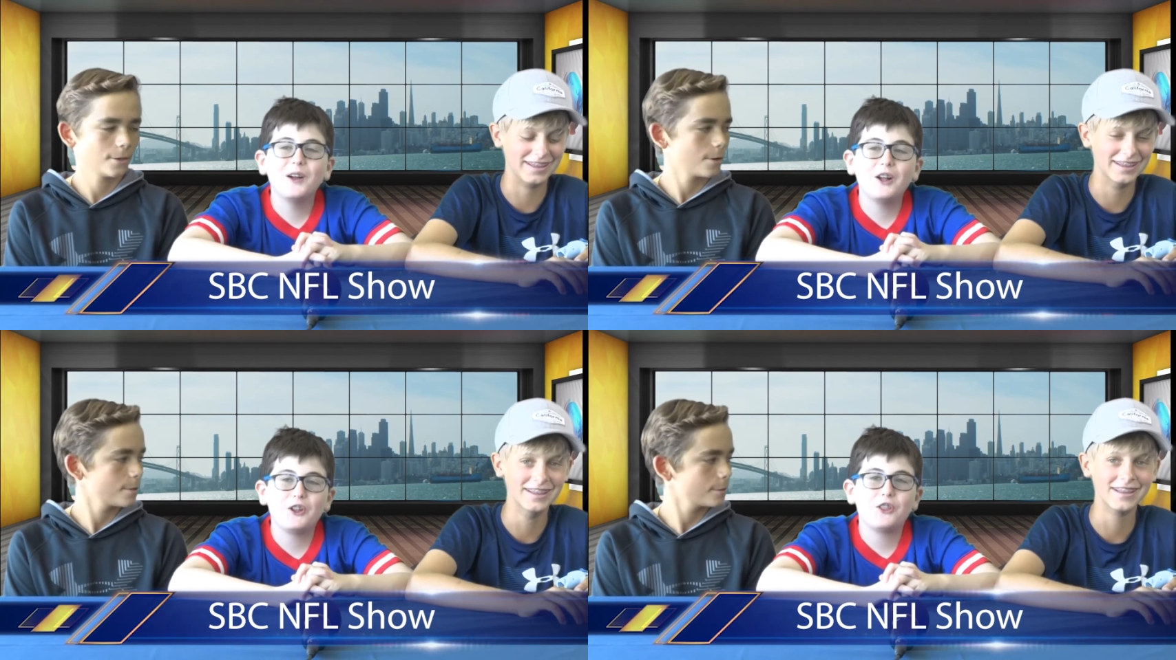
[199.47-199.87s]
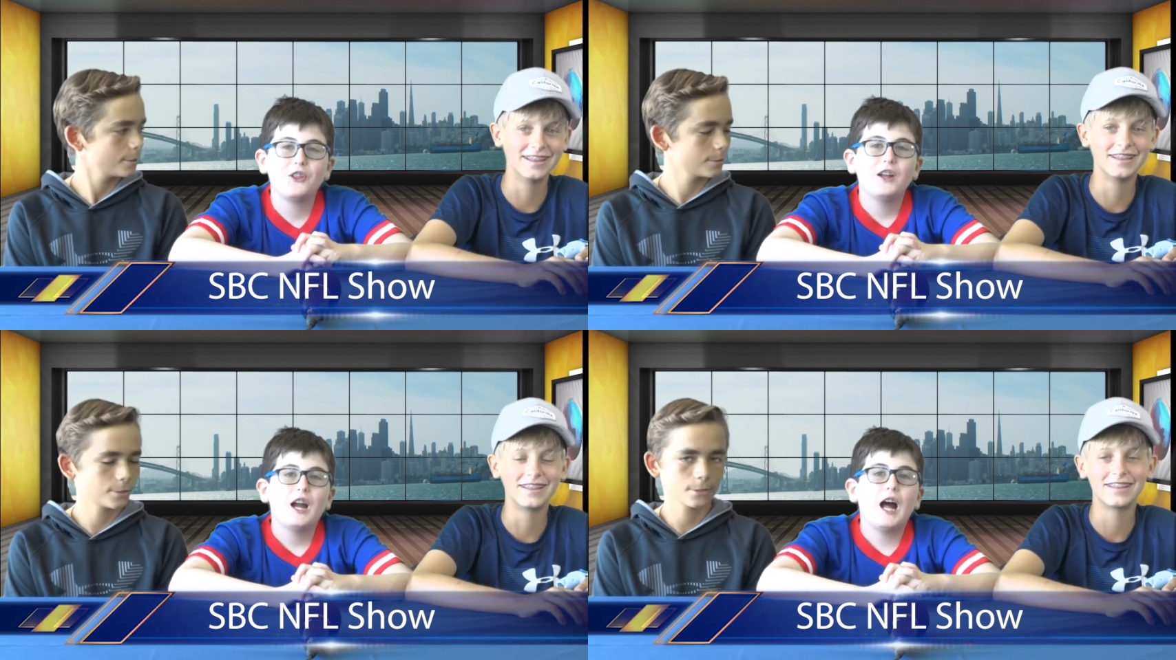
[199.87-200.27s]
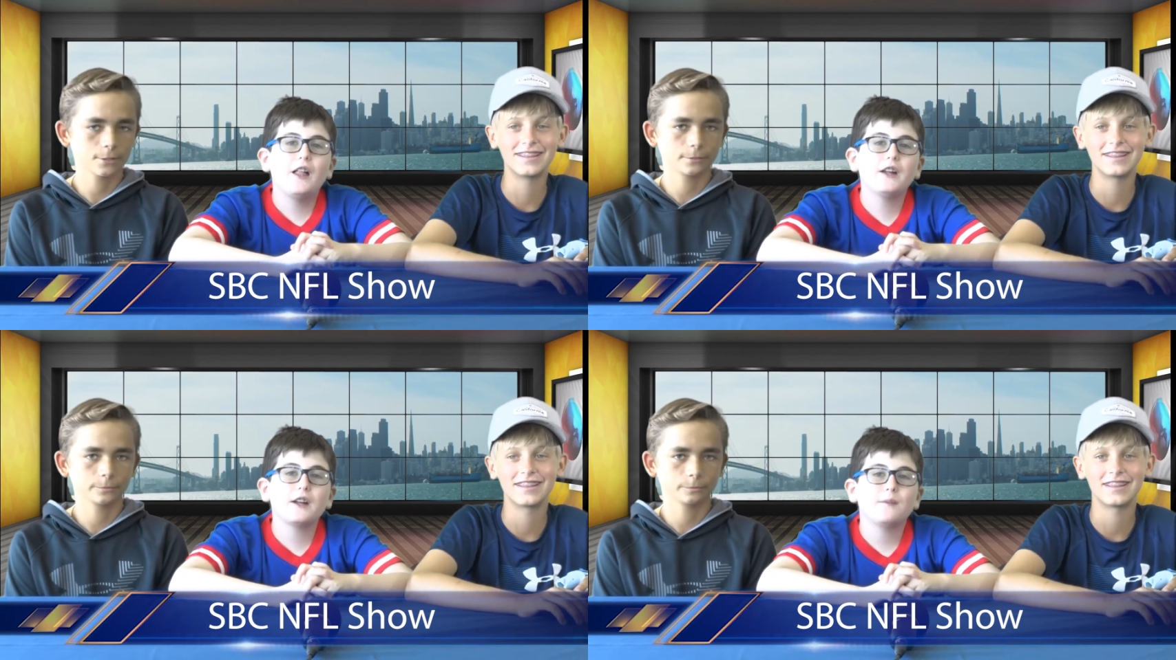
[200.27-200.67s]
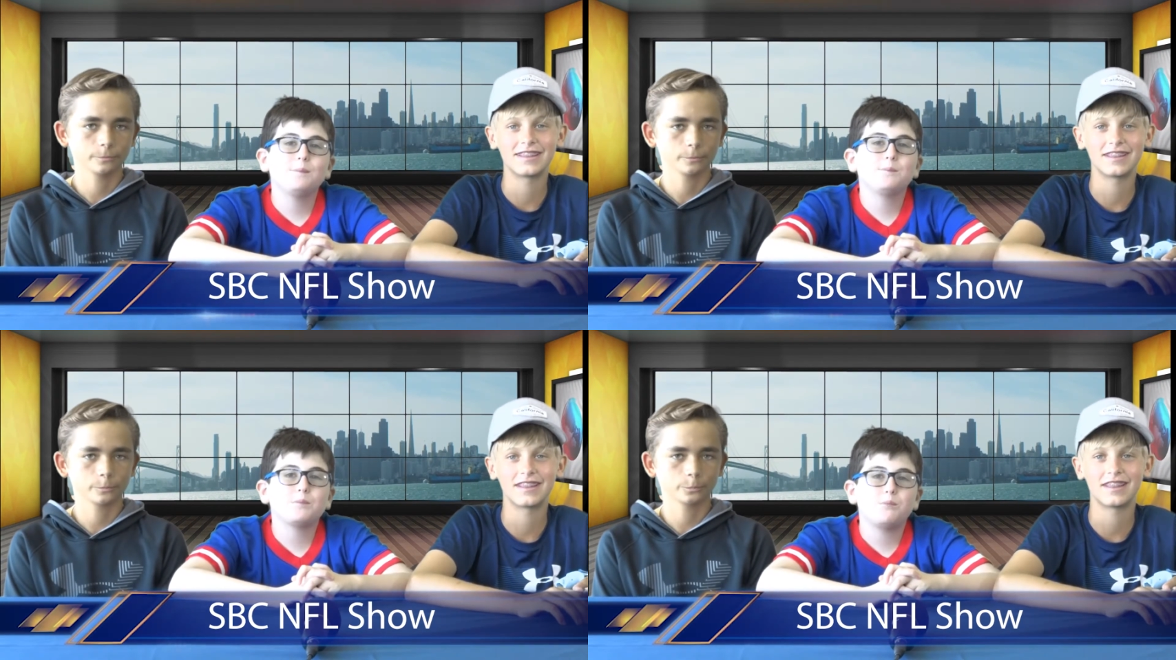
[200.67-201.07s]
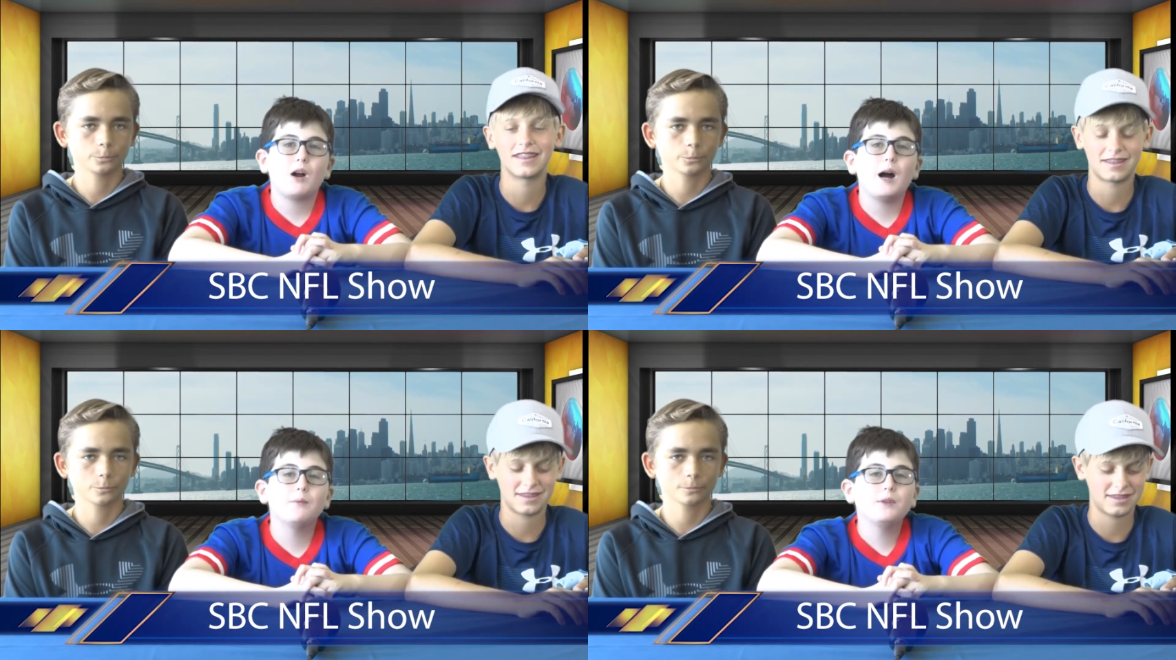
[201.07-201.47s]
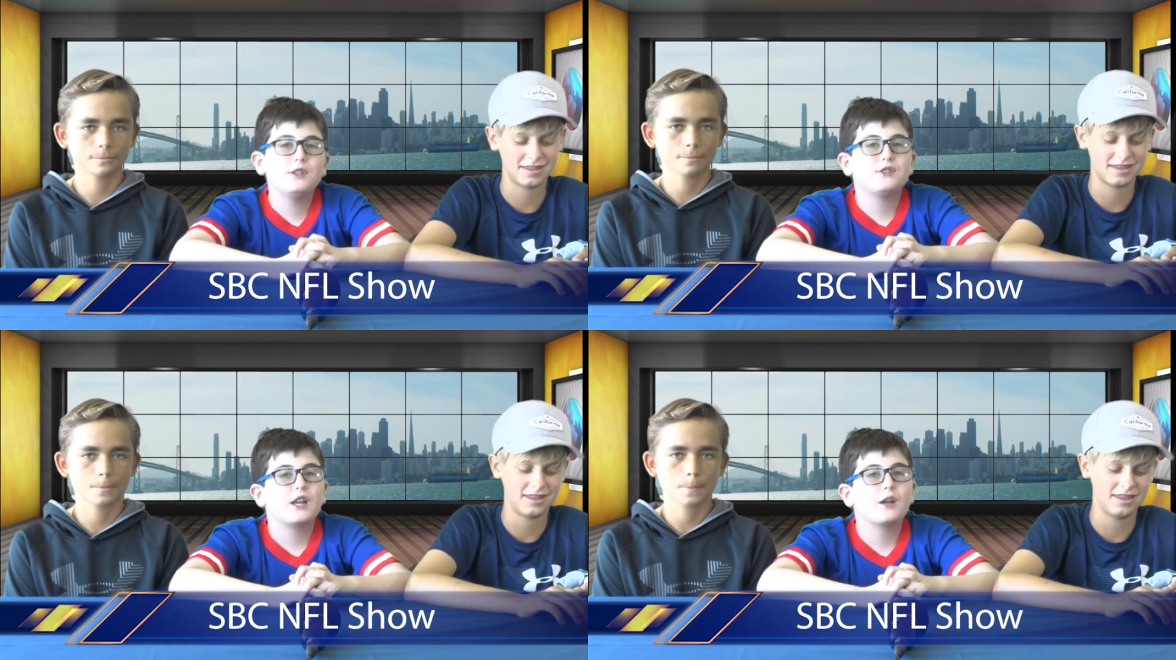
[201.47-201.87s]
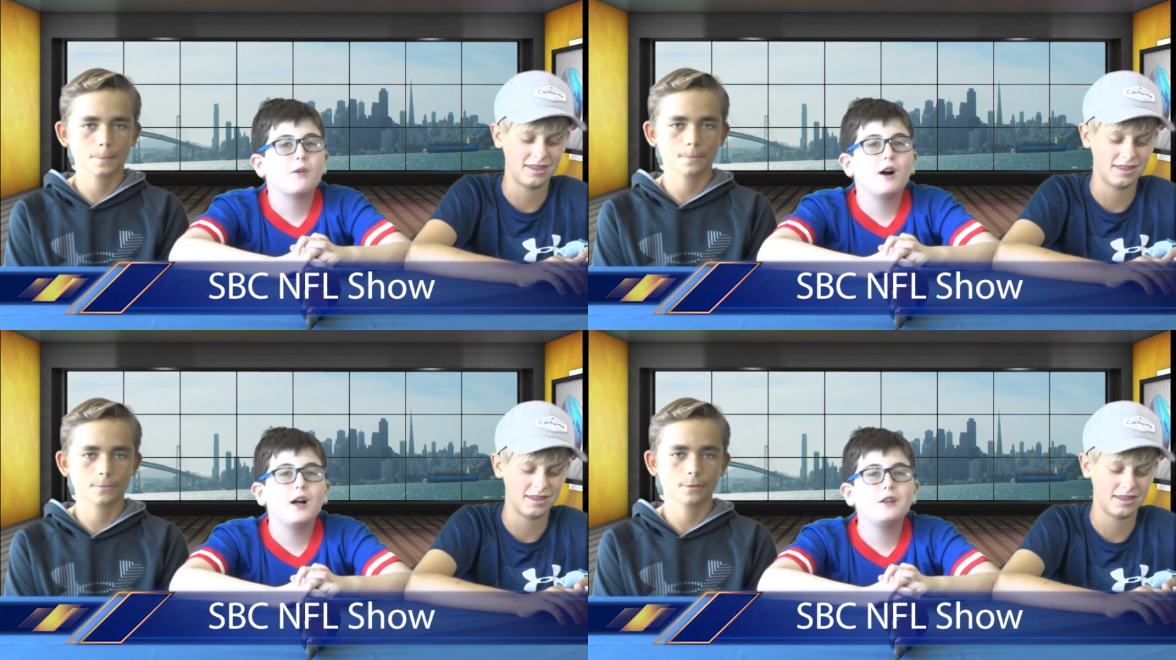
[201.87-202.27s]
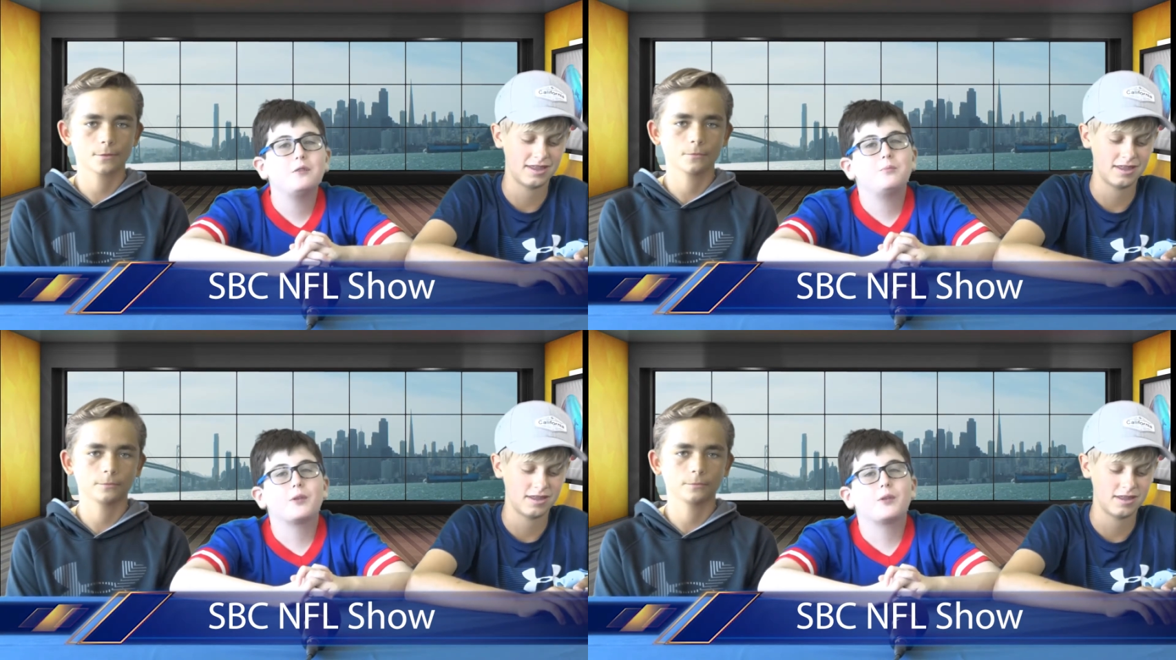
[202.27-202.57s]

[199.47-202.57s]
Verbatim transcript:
Speaker 1: with, I think probably Saquon,